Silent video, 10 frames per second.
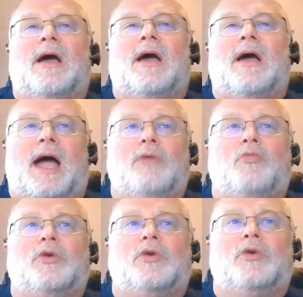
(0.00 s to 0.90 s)
I
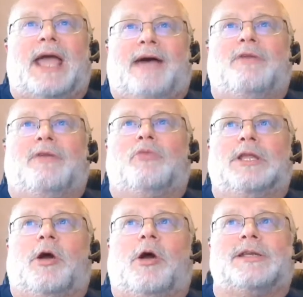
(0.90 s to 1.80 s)
would have a
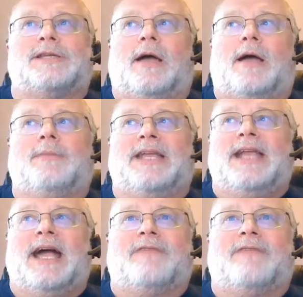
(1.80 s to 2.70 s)
really hard time
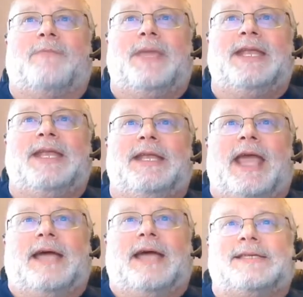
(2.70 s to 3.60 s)
getting out of the meeting at